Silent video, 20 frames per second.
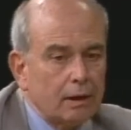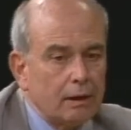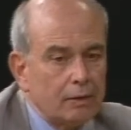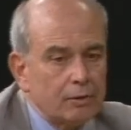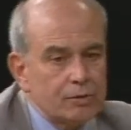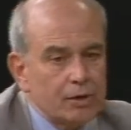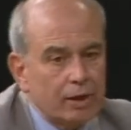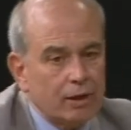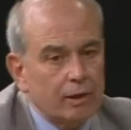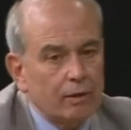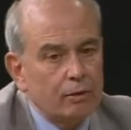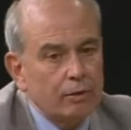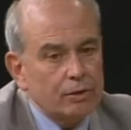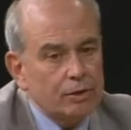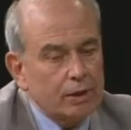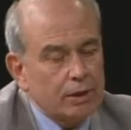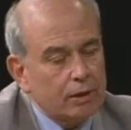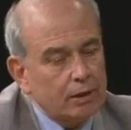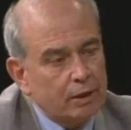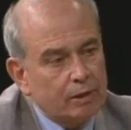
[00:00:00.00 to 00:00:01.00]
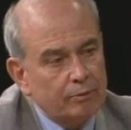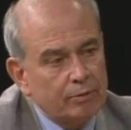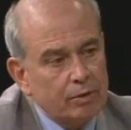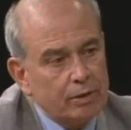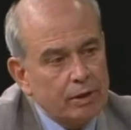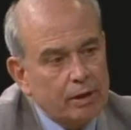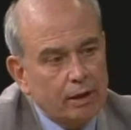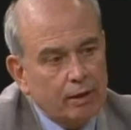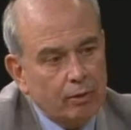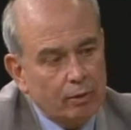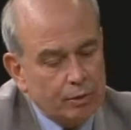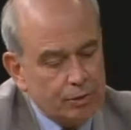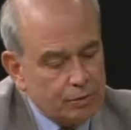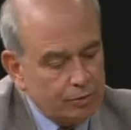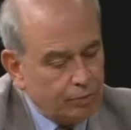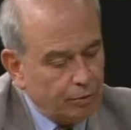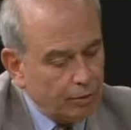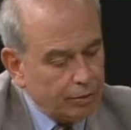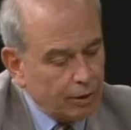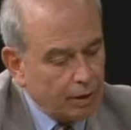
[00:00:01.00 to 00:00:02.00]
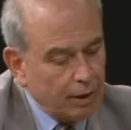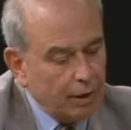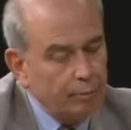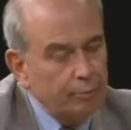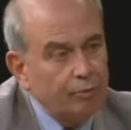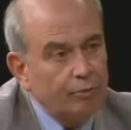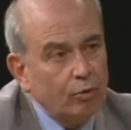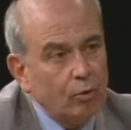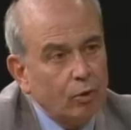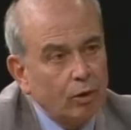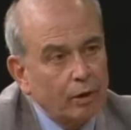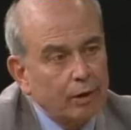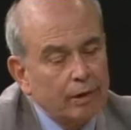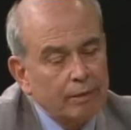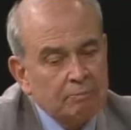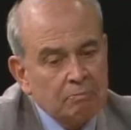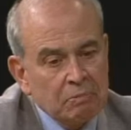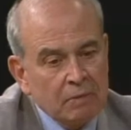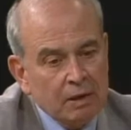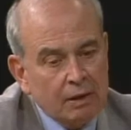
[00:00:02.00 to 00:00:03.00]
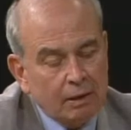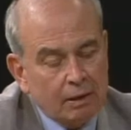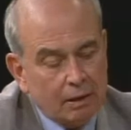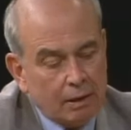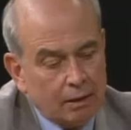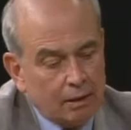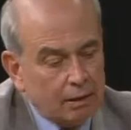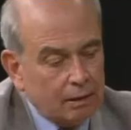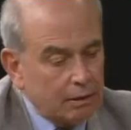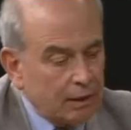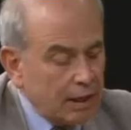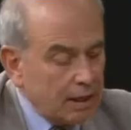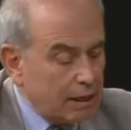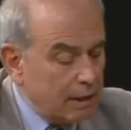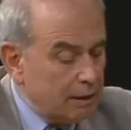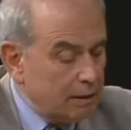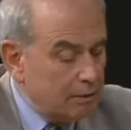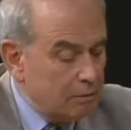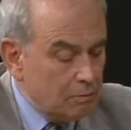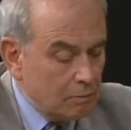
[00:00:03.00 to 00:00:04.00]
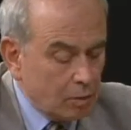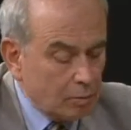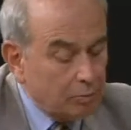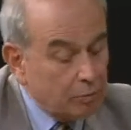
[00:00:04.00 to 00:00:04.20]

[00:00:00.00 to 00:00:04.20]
college psychology in a community college full-time for a decade,